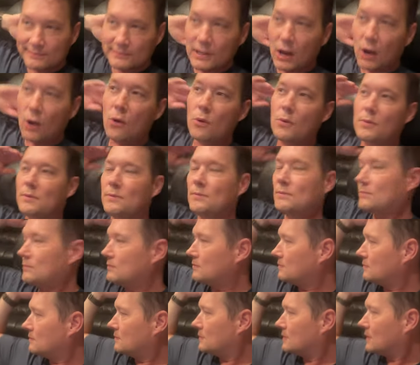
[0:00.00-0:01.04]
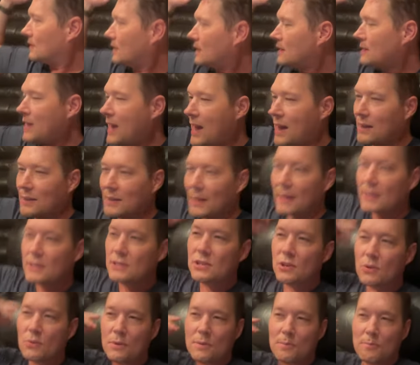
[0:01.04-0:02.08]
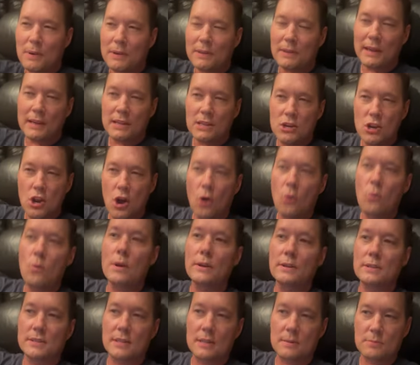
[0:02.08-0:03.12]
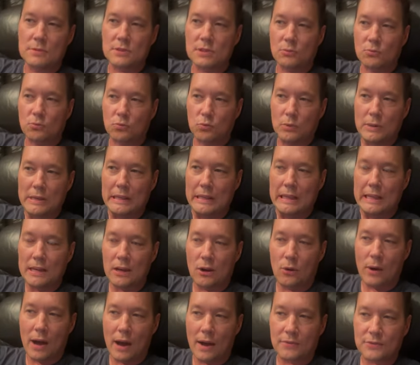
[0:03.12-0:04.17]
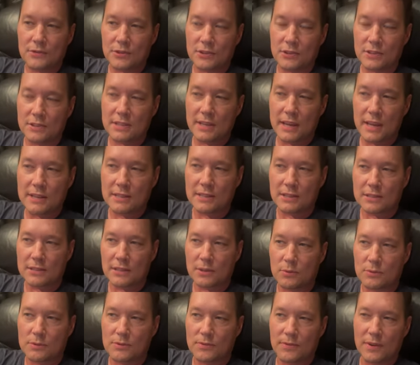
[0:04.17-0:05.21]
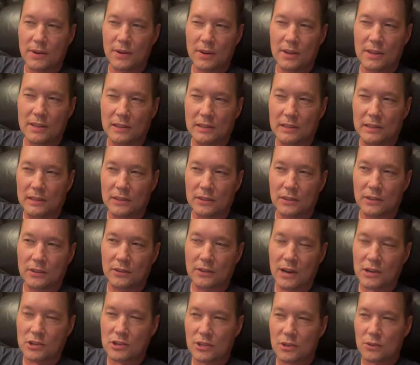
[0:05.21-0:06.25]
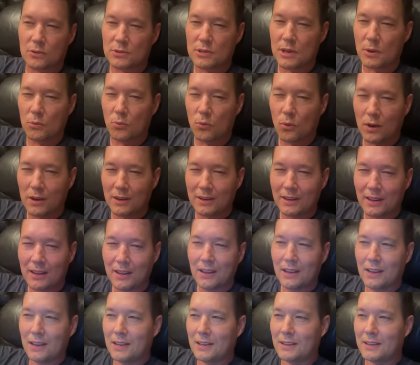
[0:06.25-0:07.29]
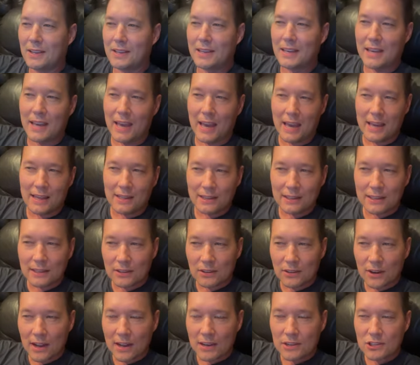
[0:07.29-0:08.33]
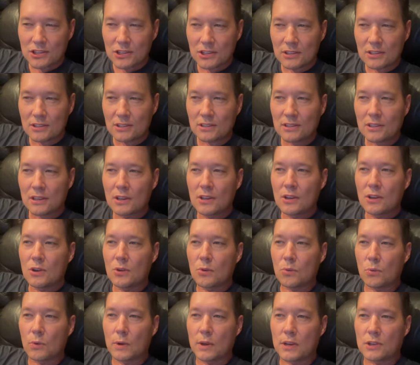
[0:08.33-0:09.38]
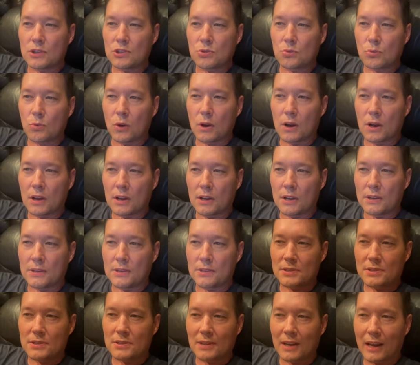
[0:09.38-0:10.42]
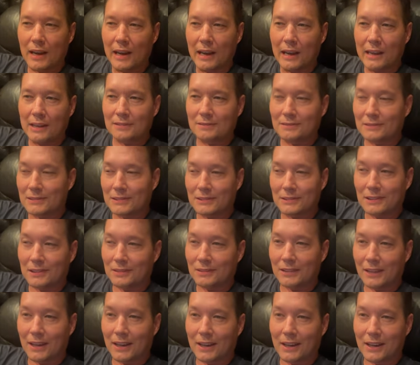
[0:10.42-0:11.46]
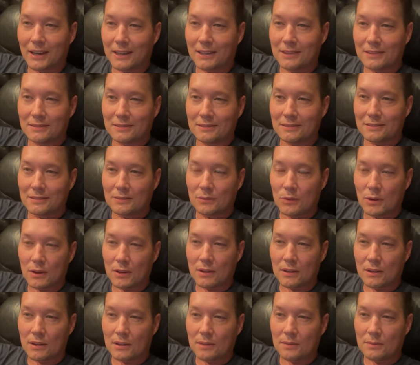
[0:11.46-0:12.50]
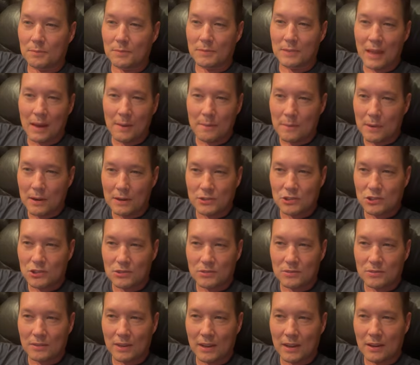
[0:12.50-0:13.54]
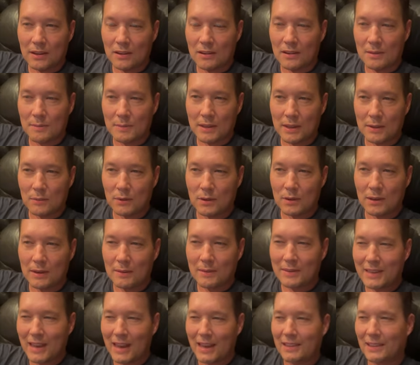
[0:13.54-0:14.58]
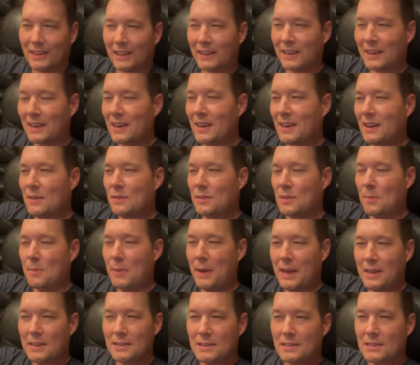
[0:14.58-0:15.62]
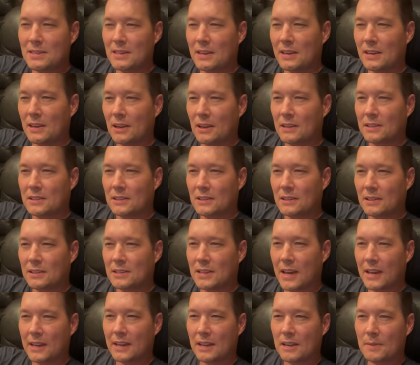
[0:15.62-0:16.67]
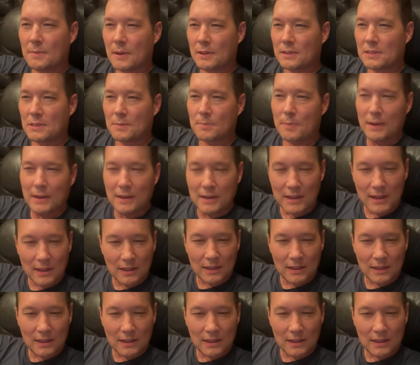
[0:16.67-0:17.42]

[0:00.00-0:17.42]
Oh, oh, Ron DeSantis. And yeah, like so, but like no one seems to really go after DeSantis. There was very little interaction. There was that one Nikki Haley interaction, which was I don't know, I, uh, not much there. I mean, they went again like the Pence thing at- attacking him on spending.